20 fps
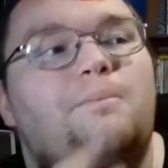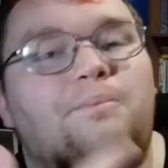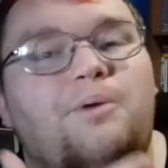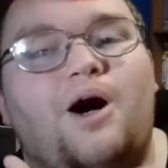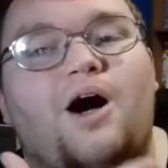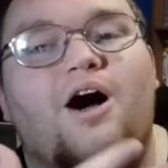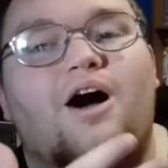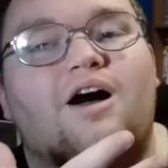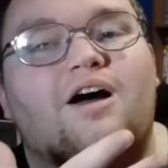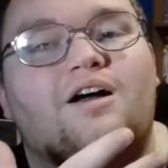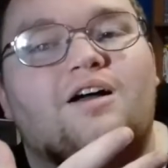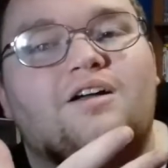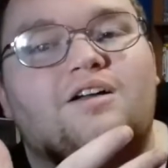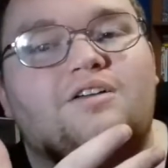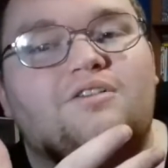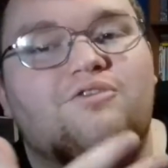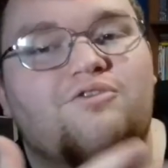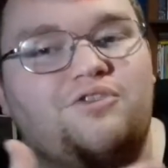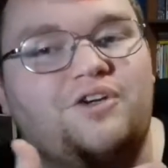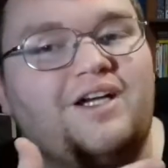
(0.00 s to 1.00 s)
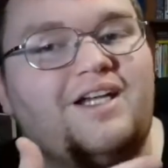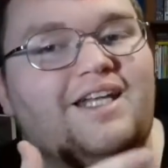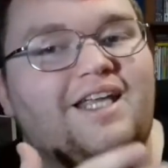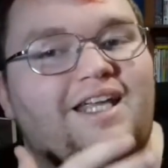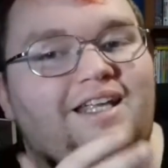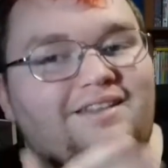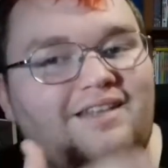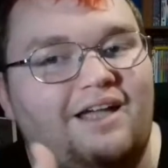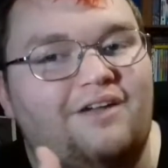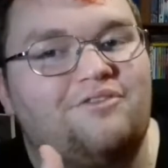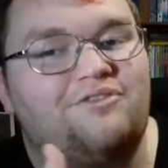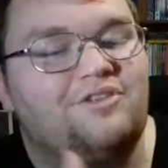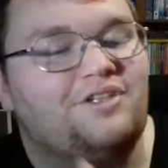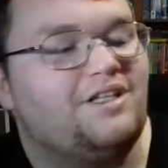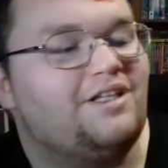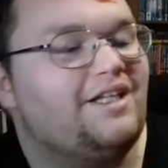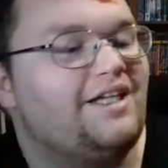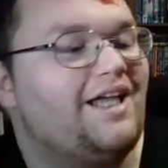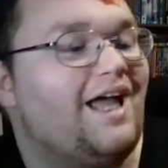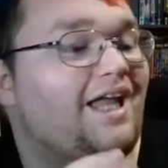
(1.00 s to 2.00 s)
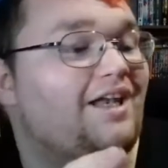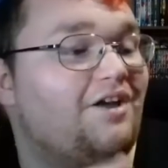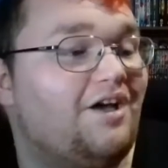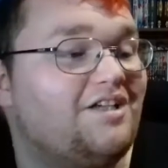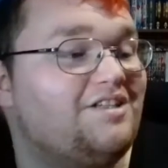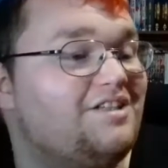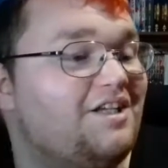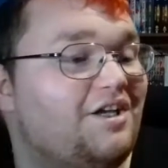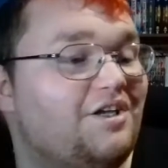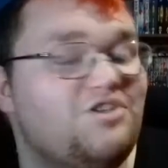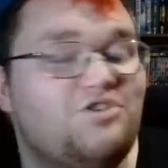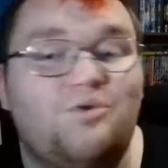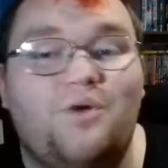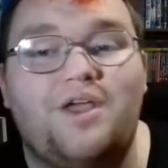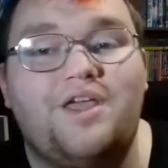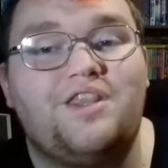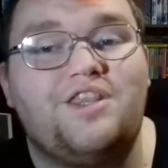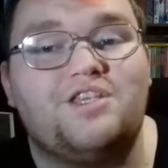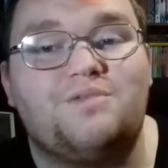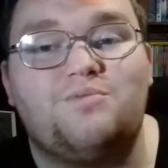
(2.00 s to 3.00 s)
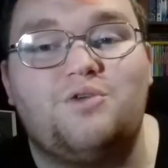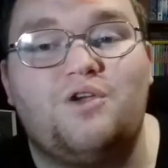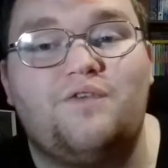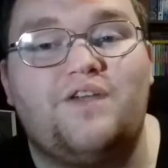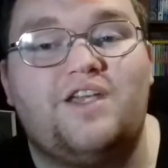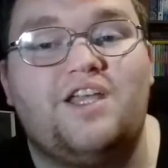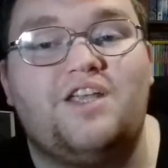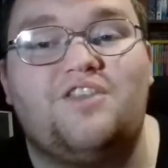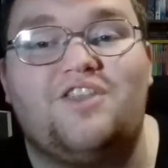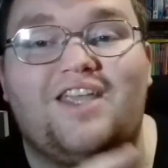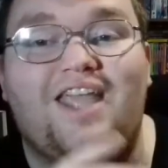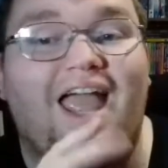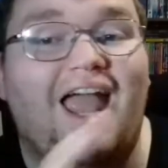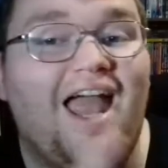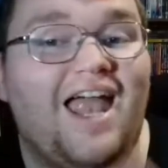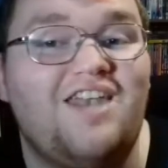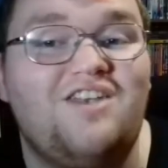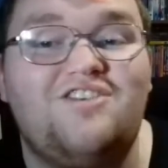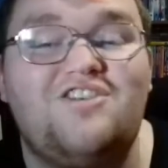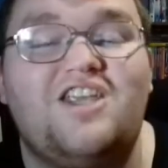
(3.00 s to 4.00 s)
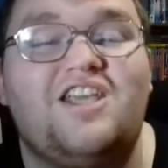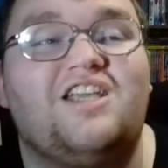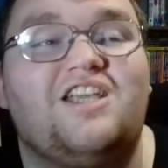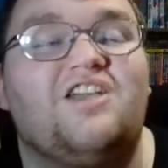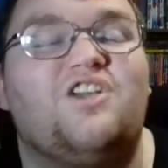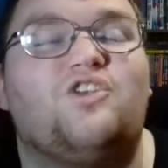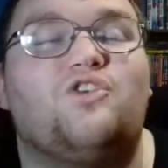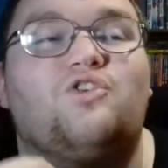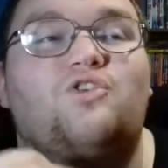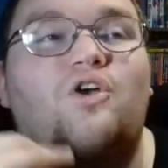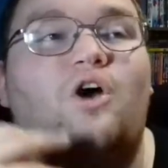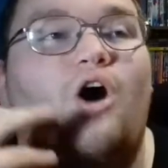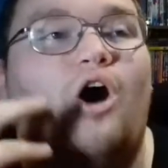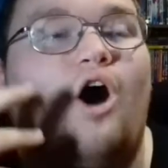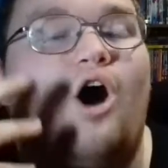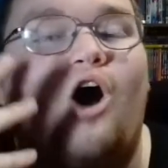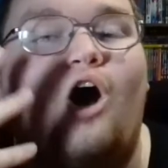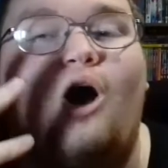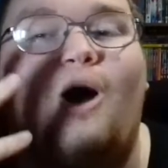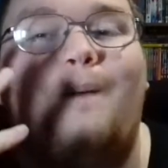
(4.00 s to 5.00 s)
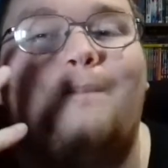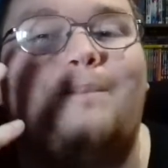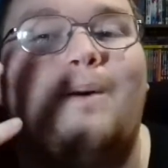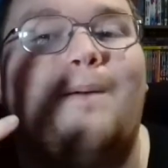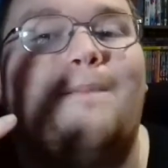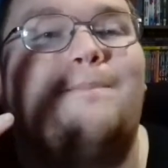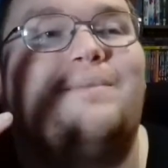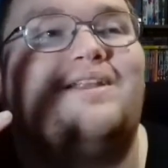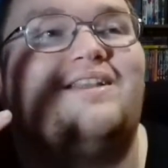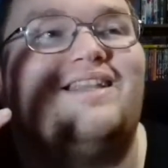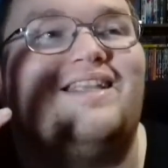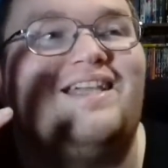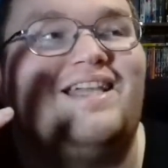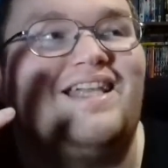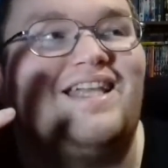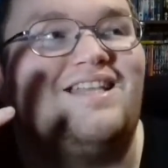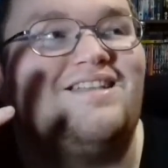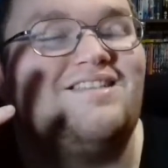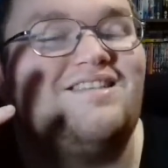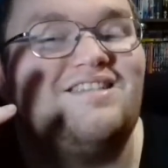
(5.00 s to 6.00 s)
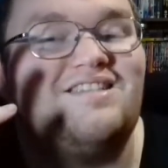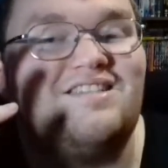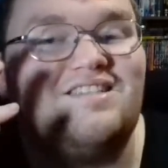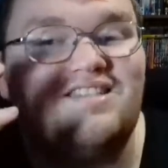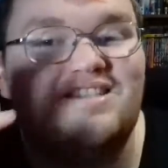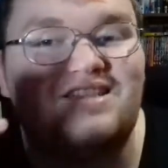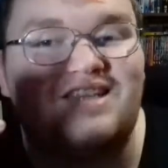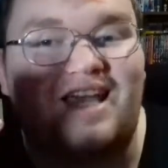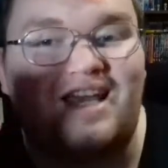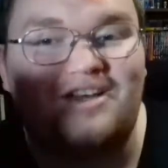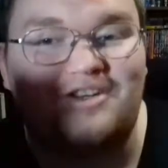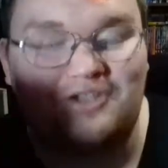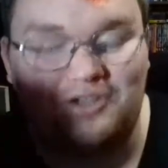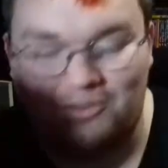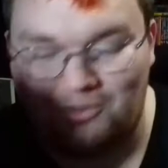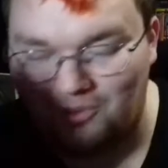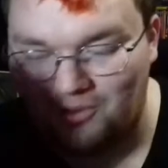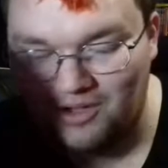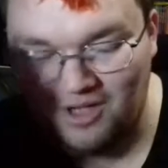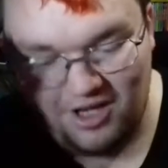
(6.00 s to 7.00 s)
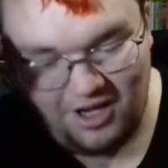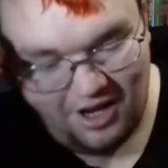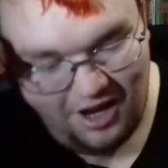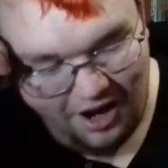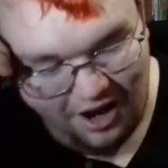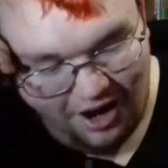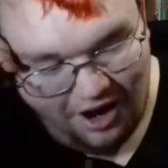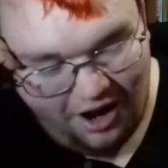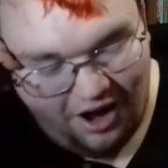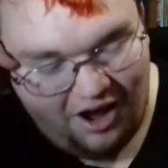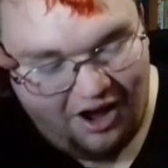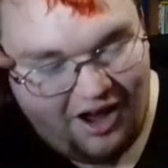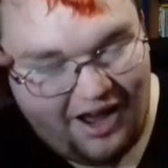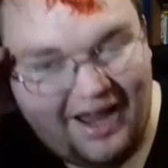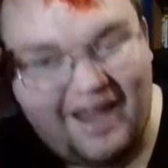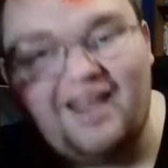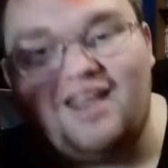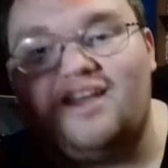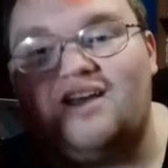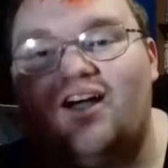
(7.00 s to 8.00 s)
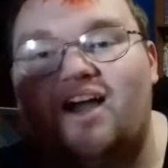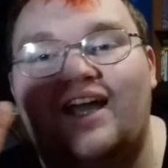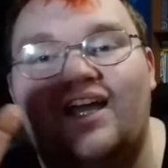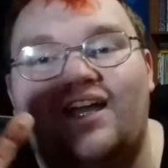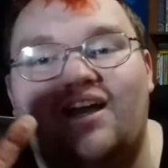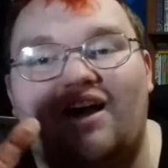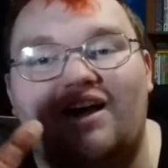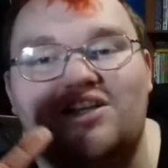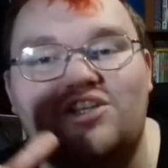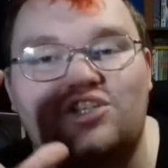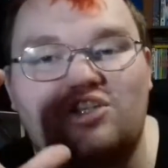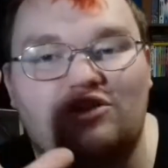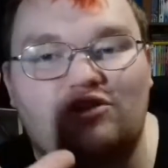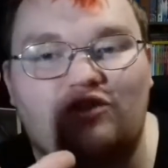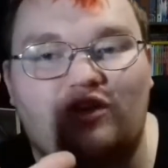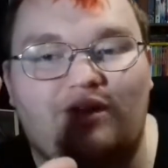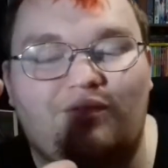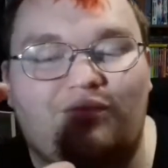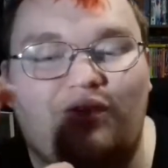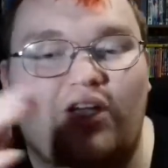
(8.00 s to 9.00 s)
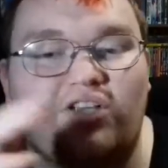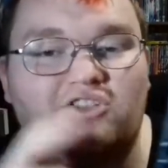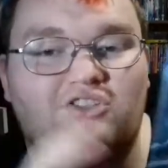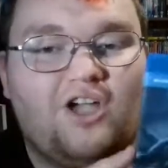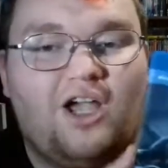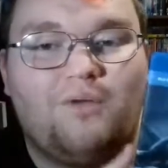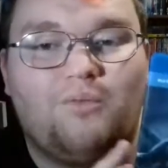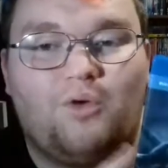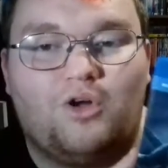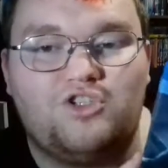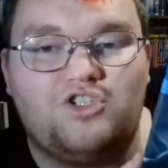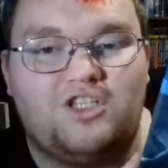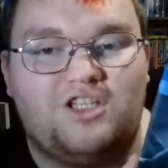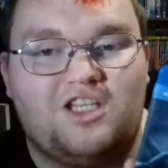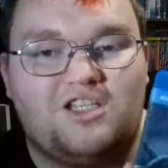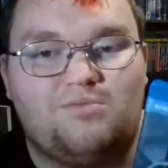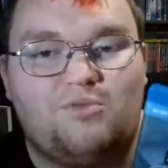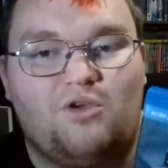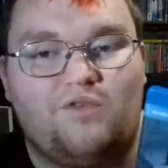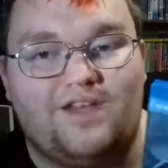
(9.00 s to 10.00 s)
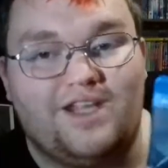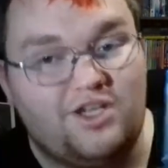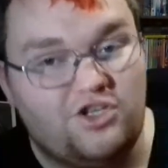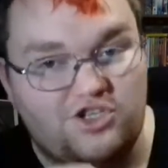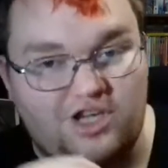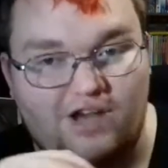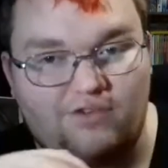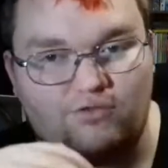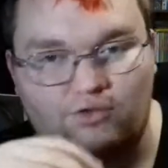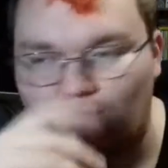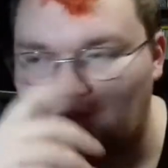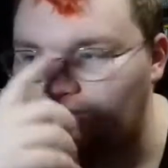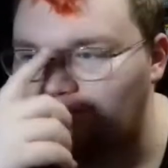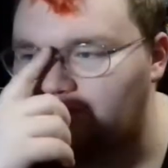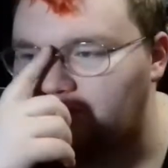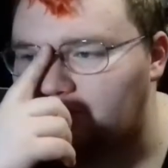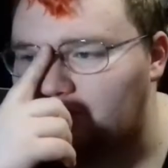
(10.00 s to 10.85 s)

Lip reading: but 3D definitely. And I enjoy this movie. The ending is heart-pumpingly insatiable. I screamed first time watching this movie in general,